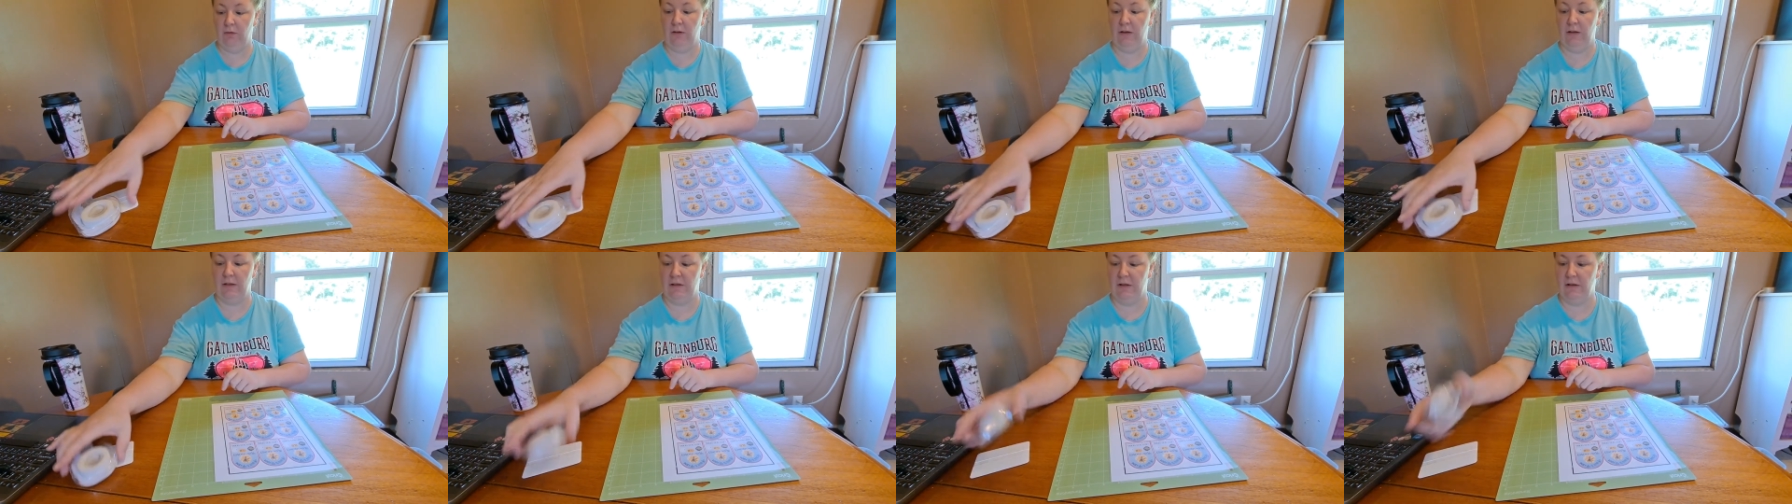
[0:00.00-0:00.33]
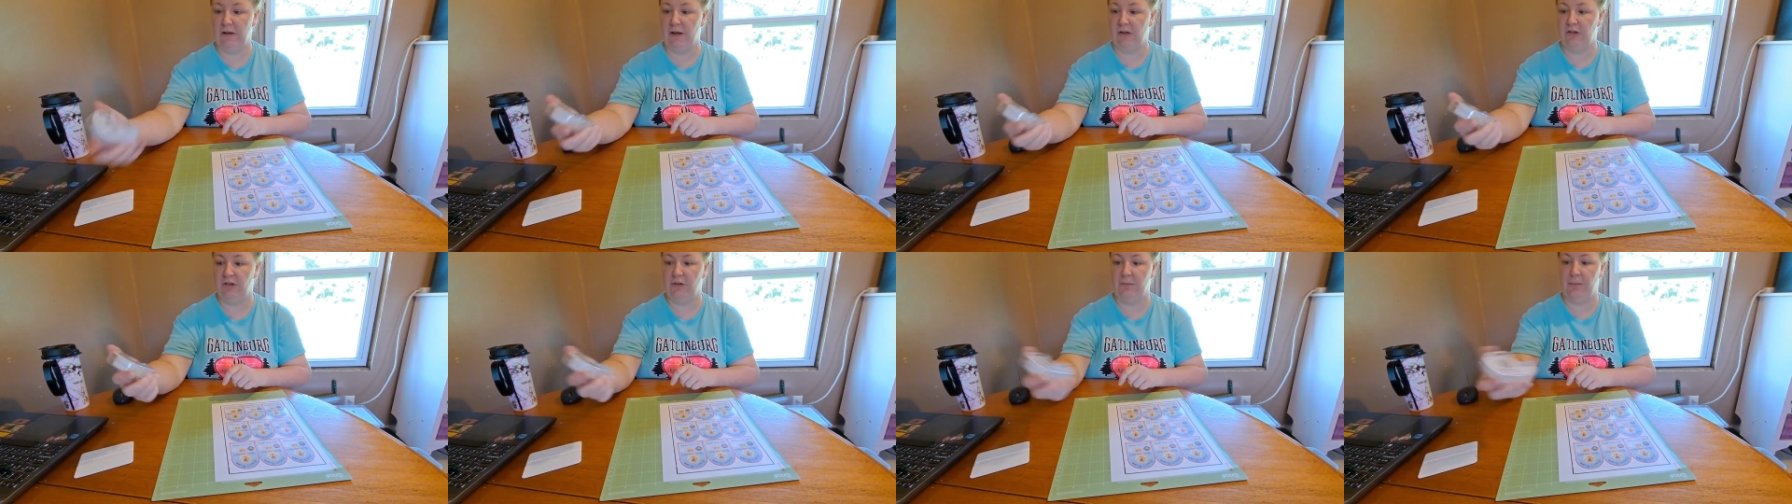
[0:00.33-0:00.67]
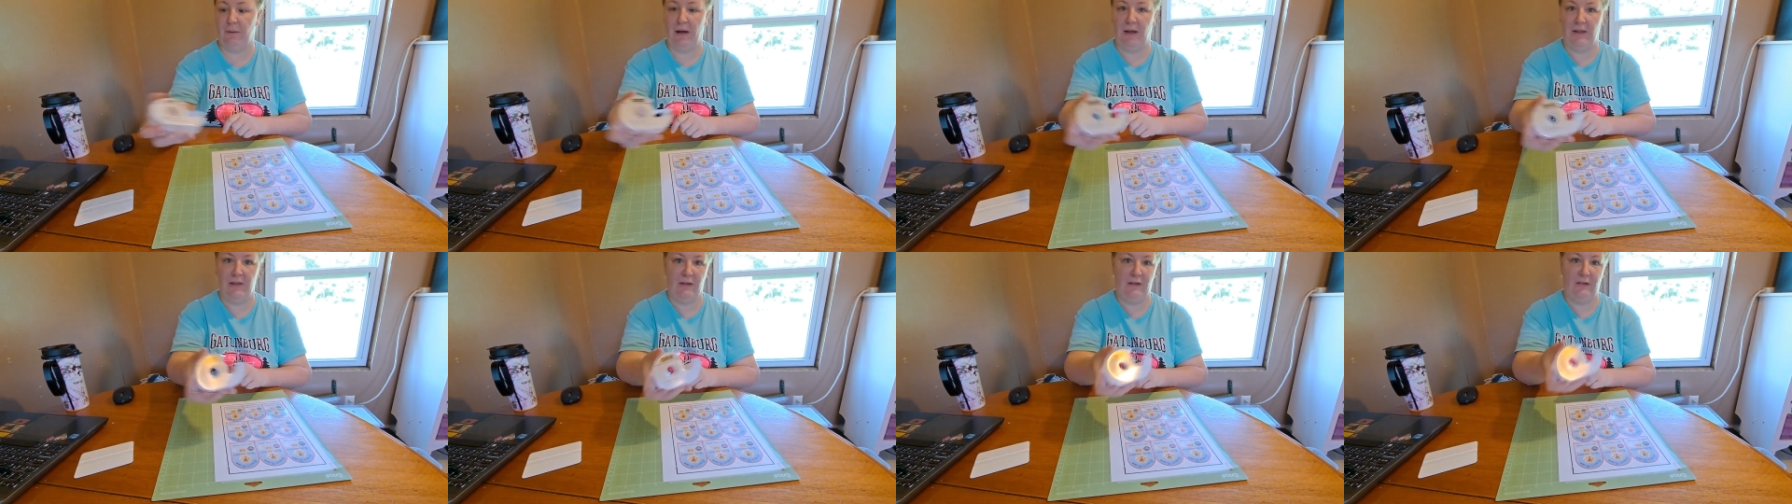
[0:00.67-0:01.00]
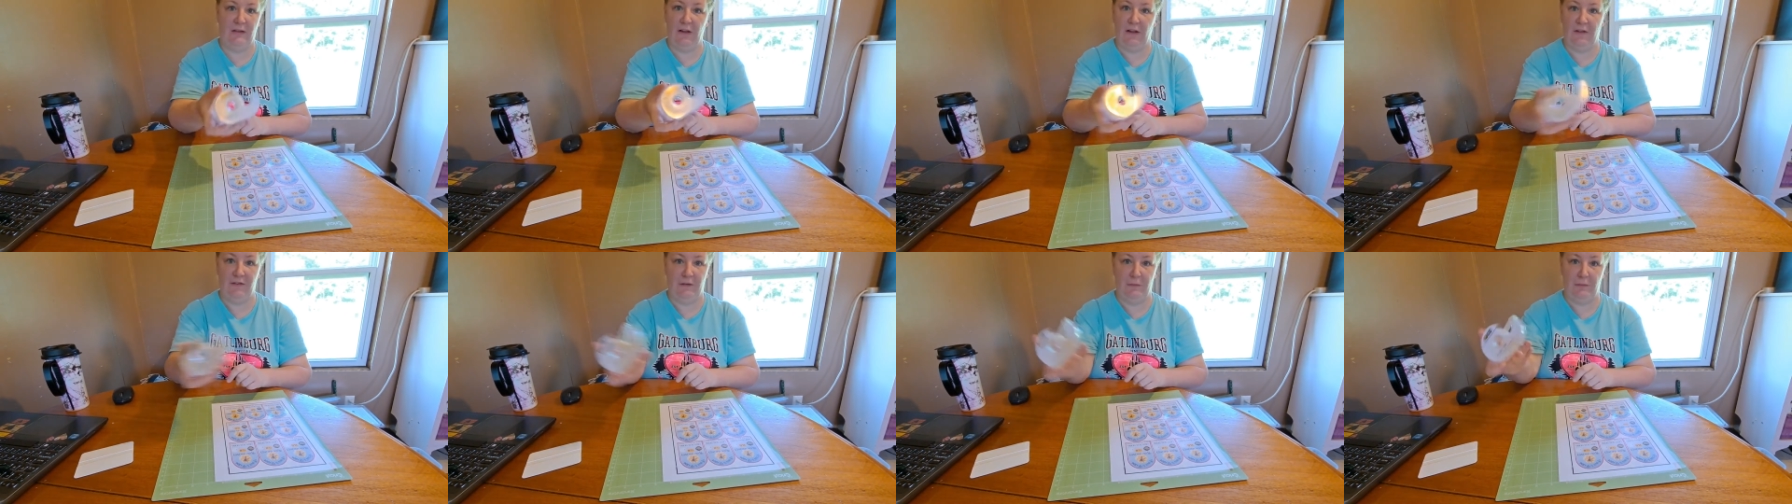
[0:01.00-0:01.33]
and then I just buy this
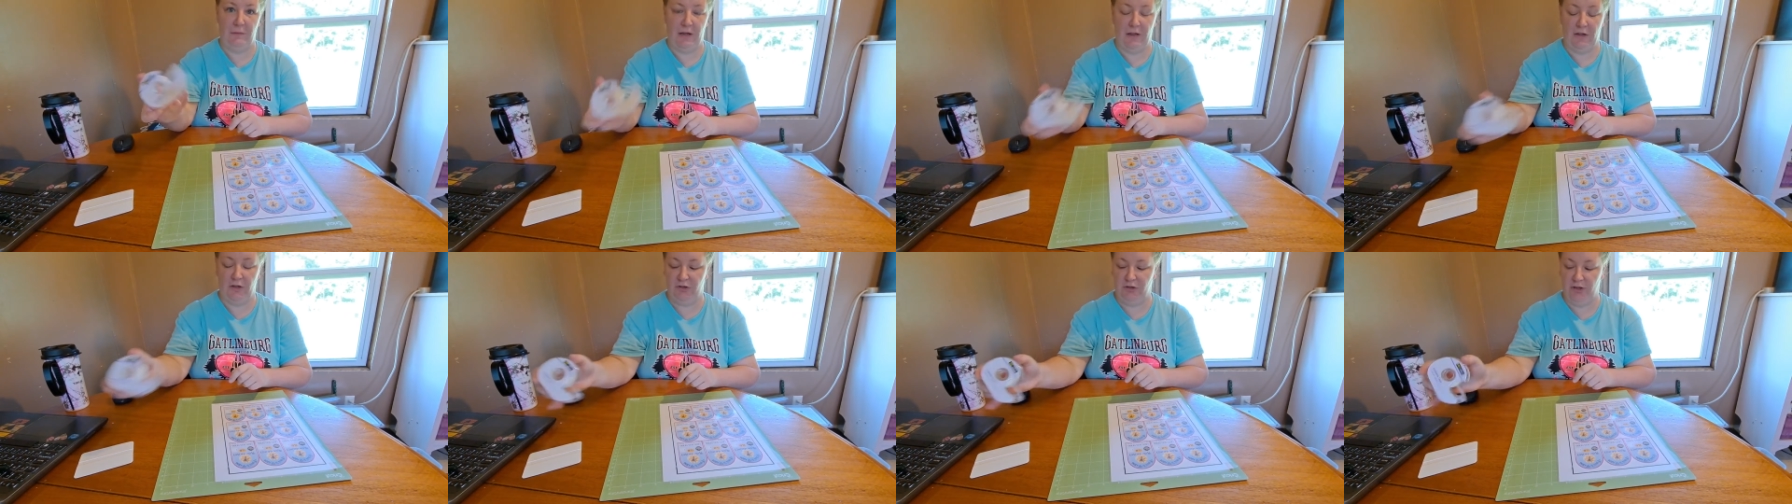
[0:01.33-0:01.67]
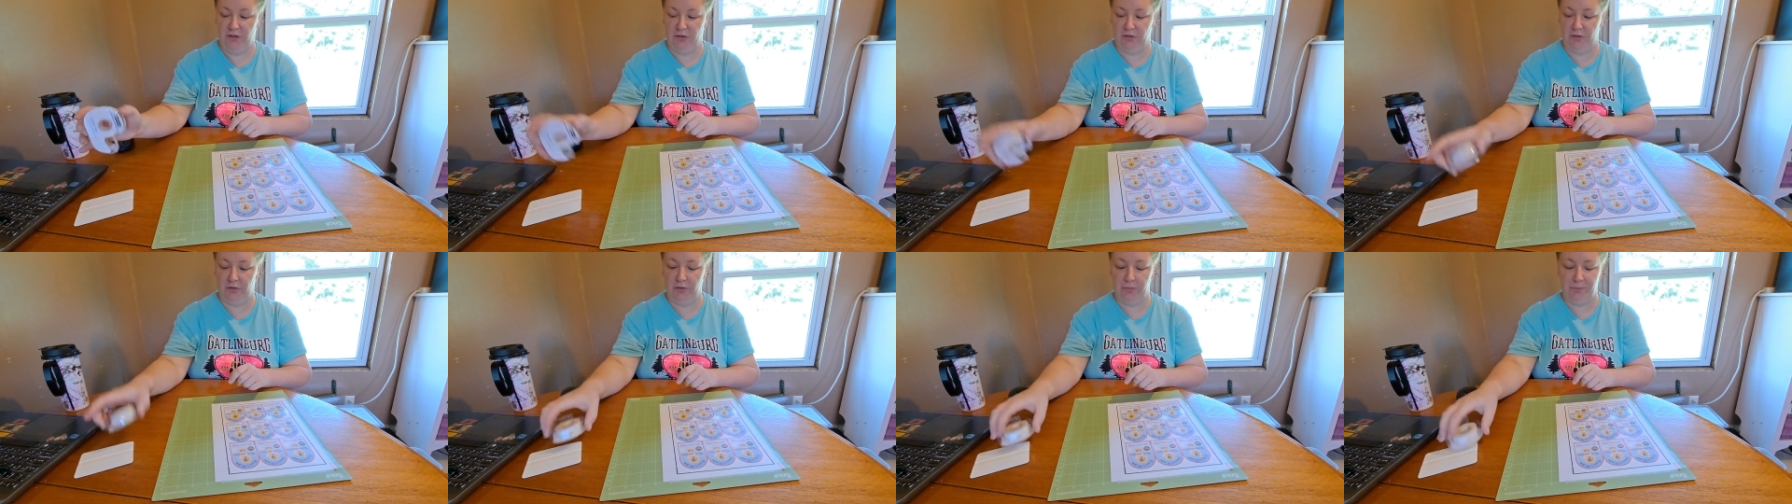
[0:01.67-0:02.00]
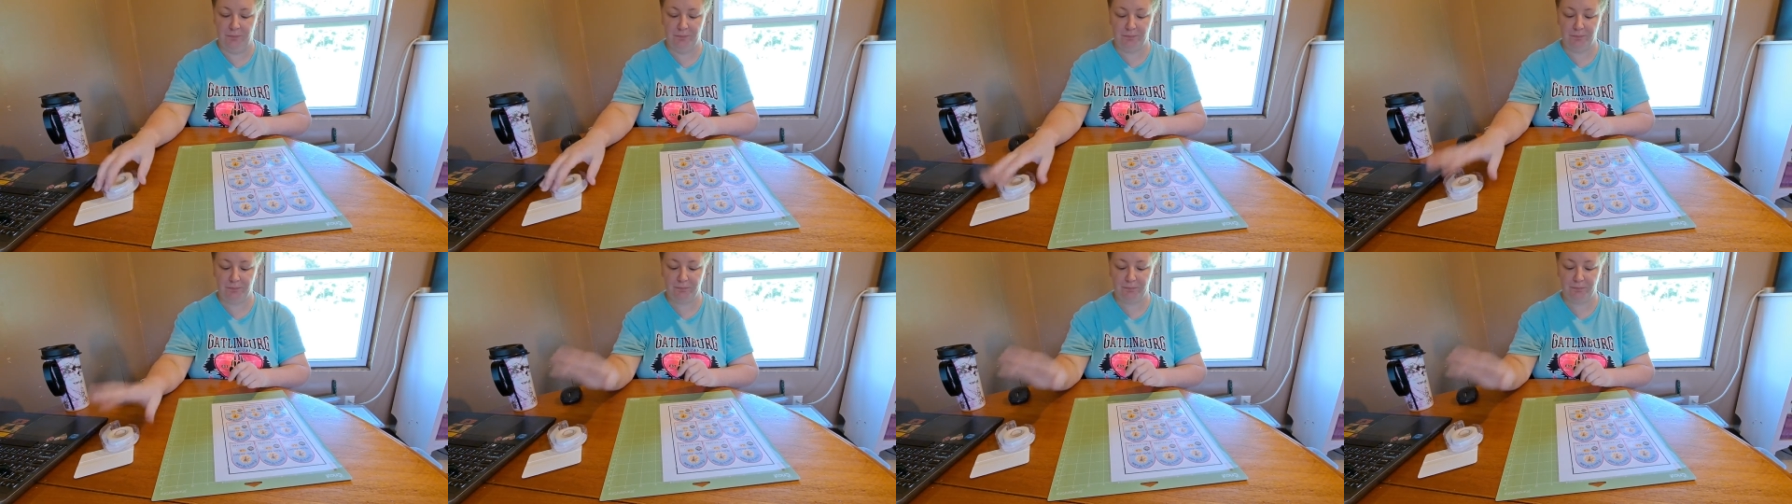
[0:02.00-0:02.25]
stuff from Dollar General.